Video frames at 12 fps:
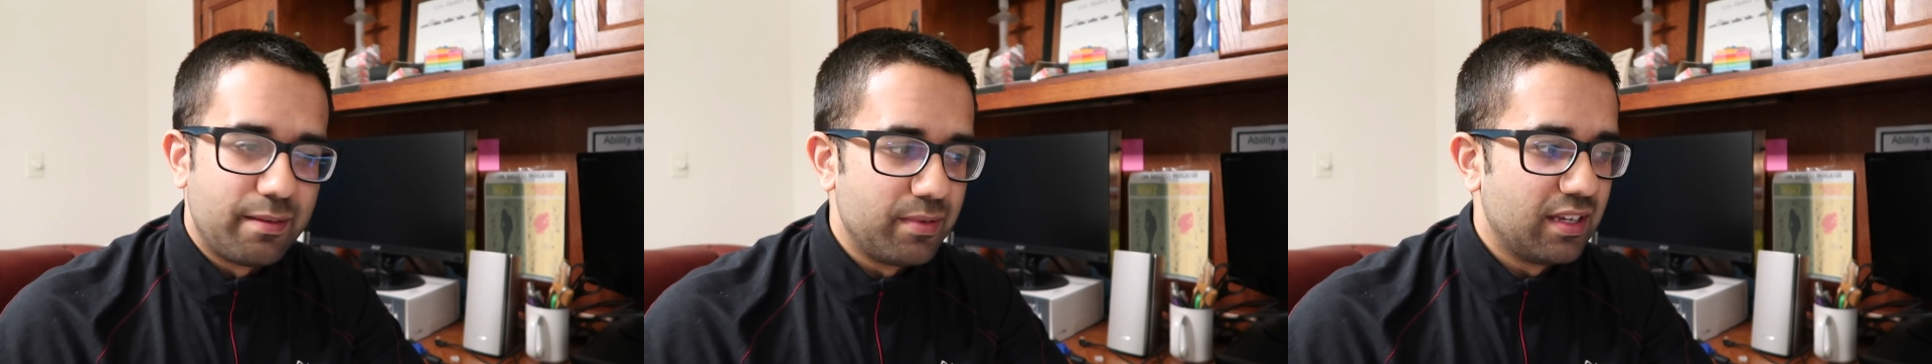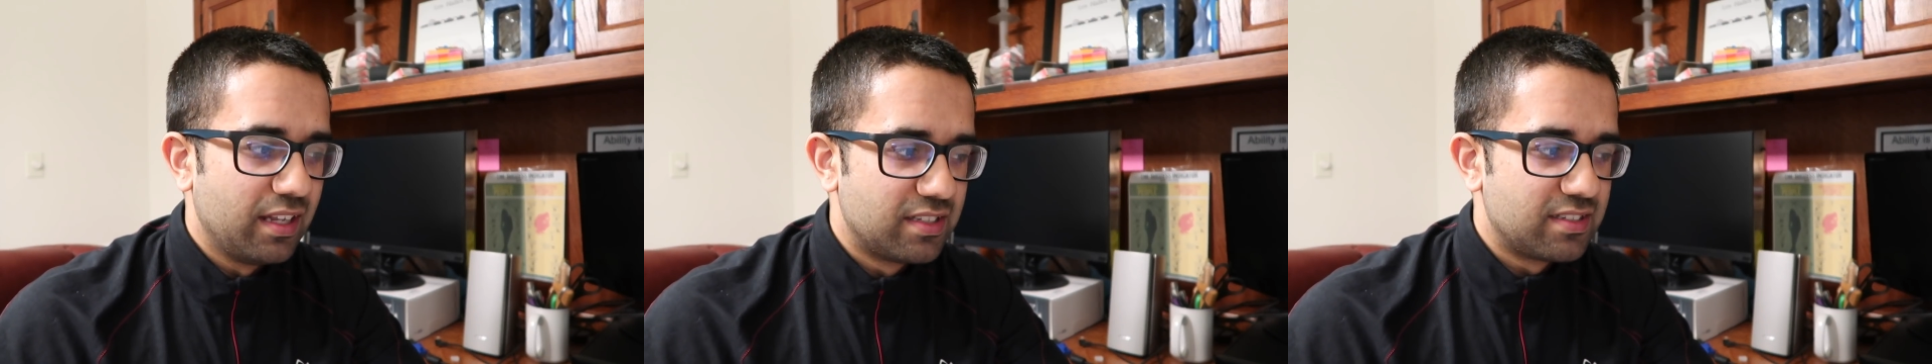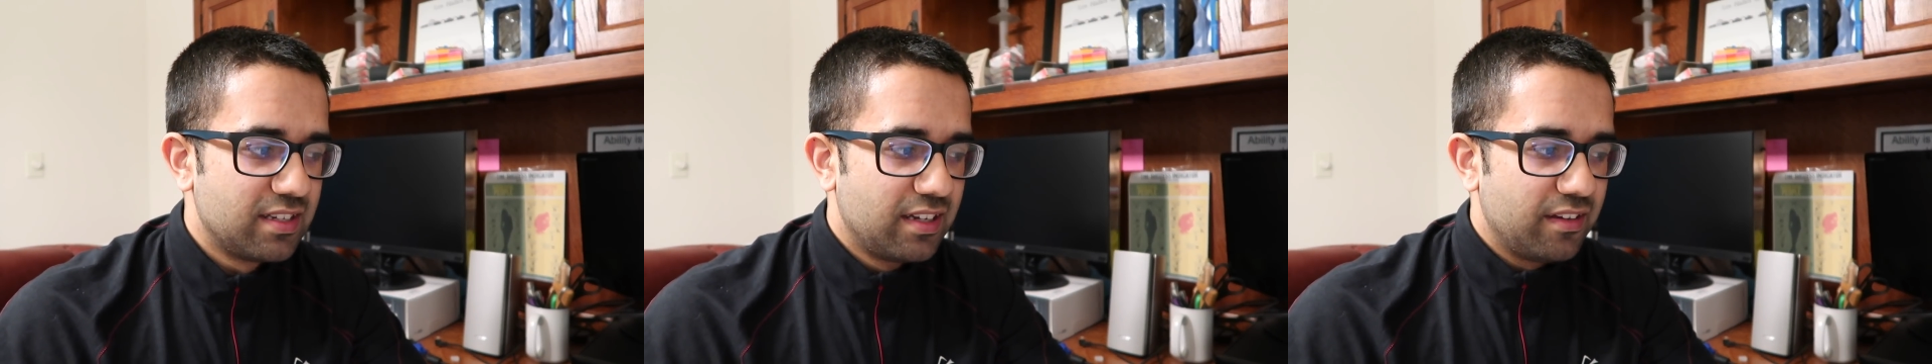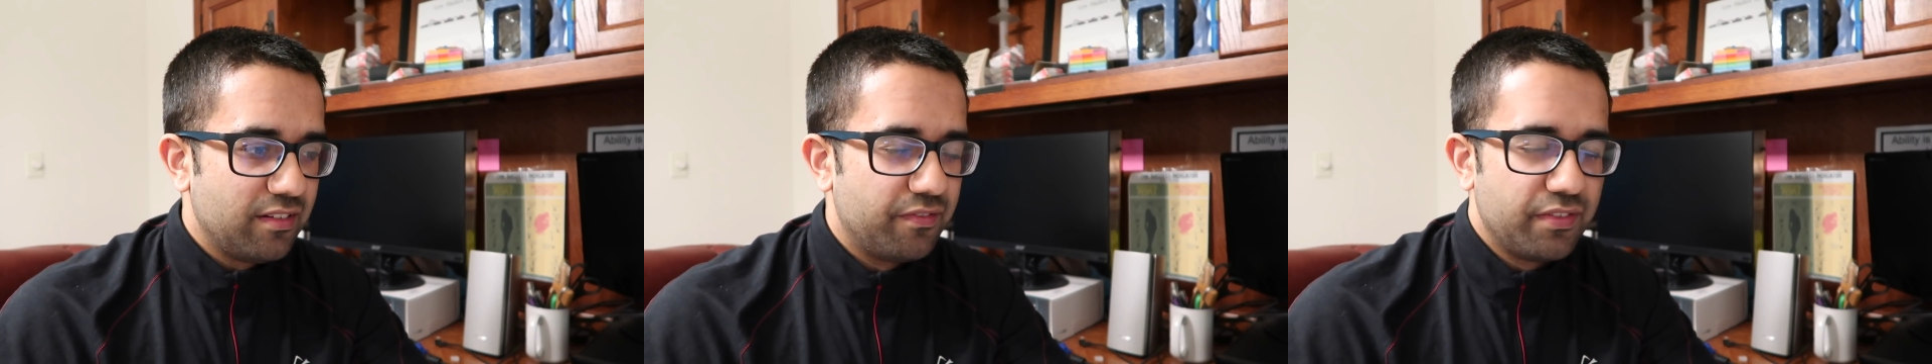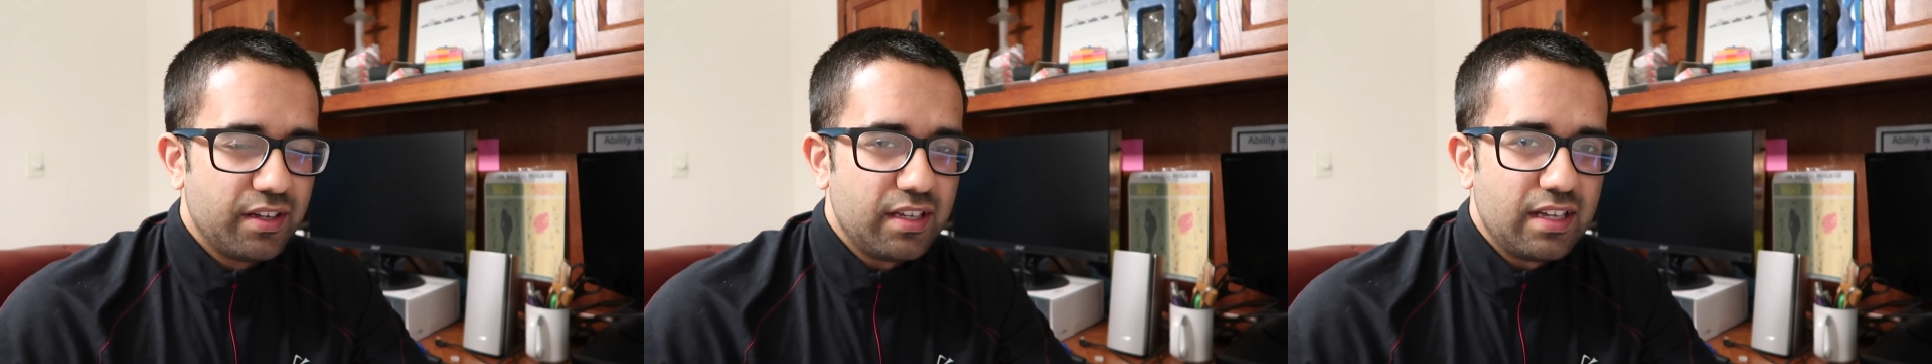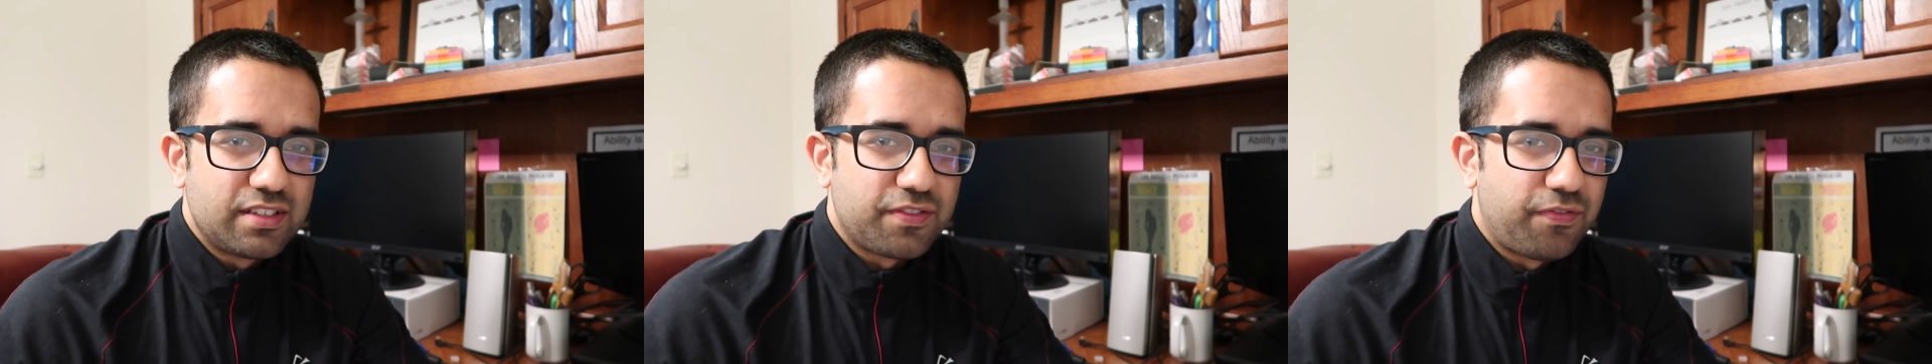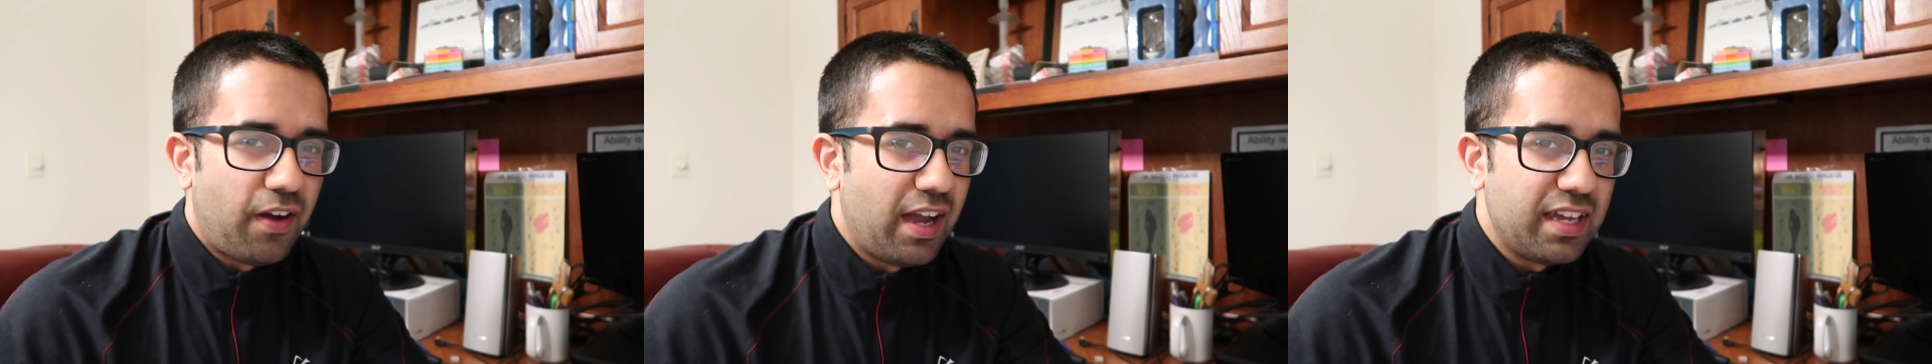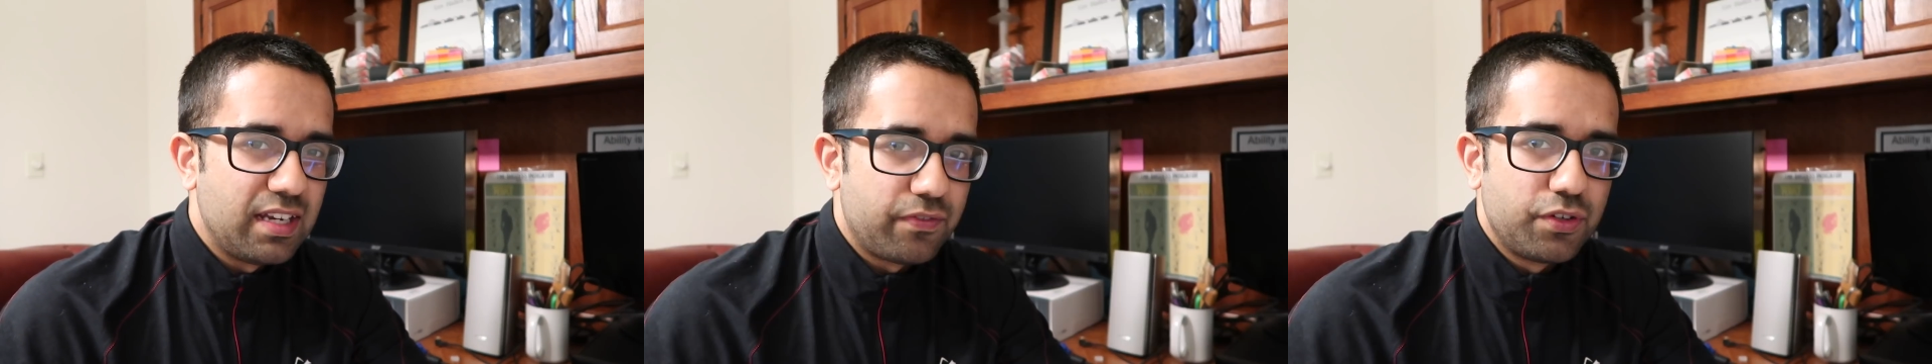I mean, it's it's
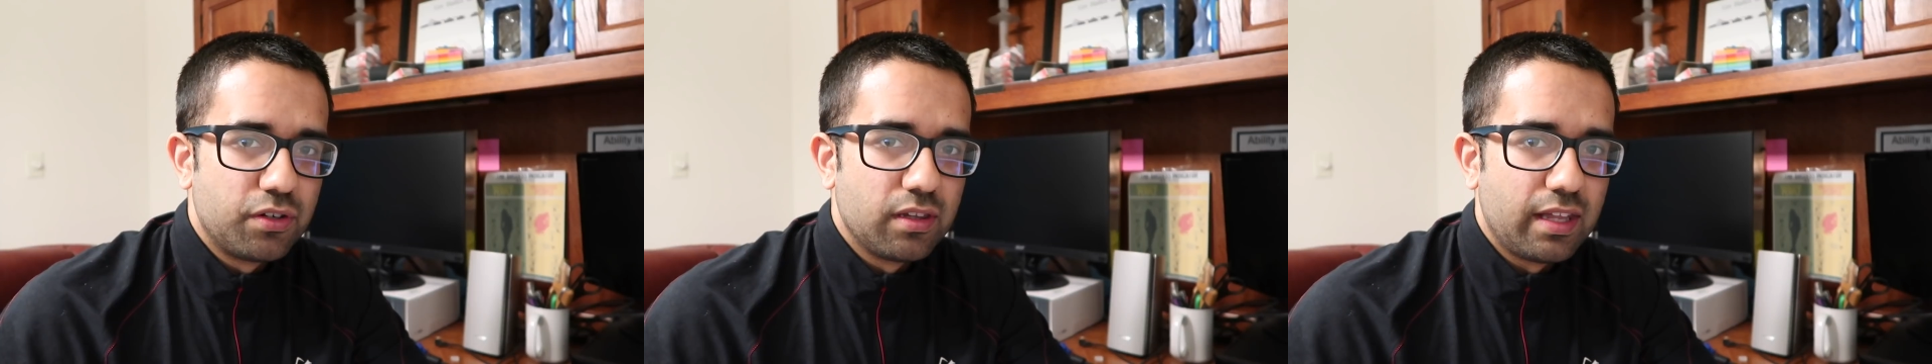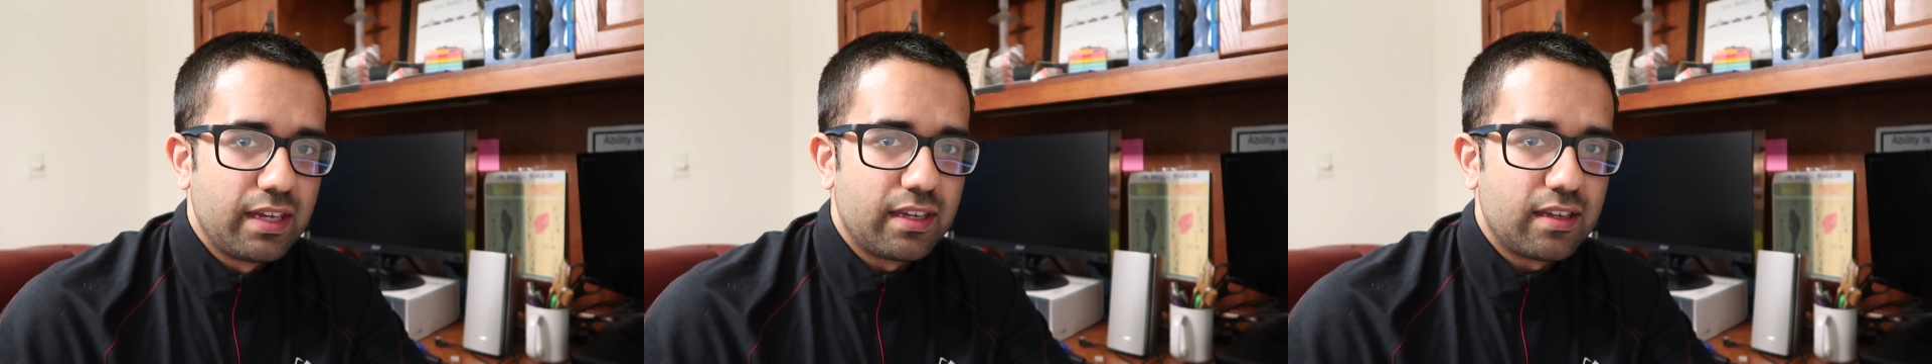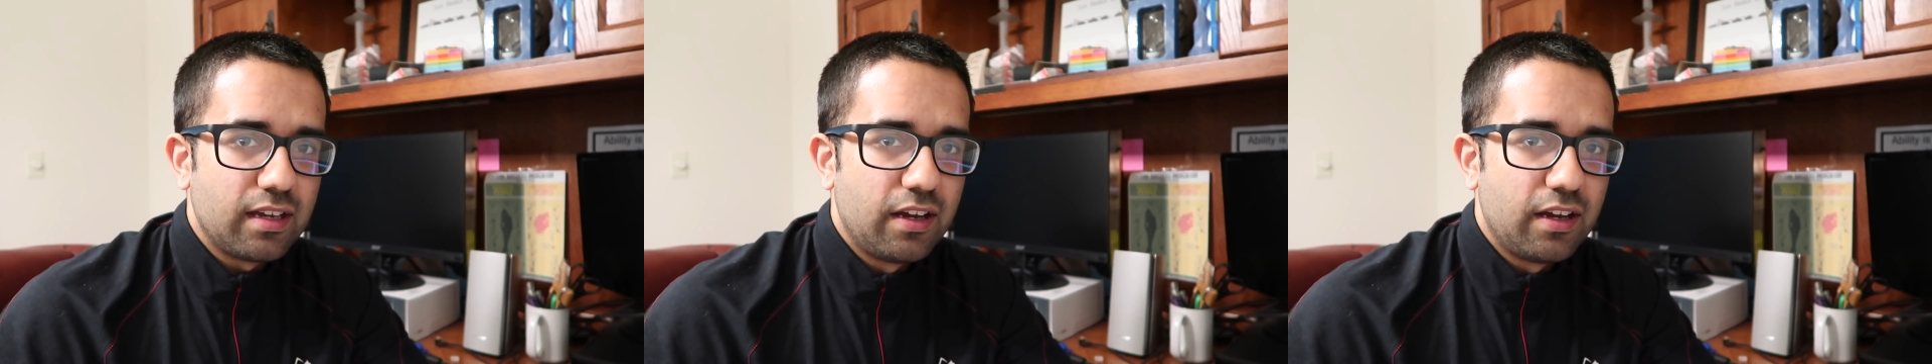fine if you're like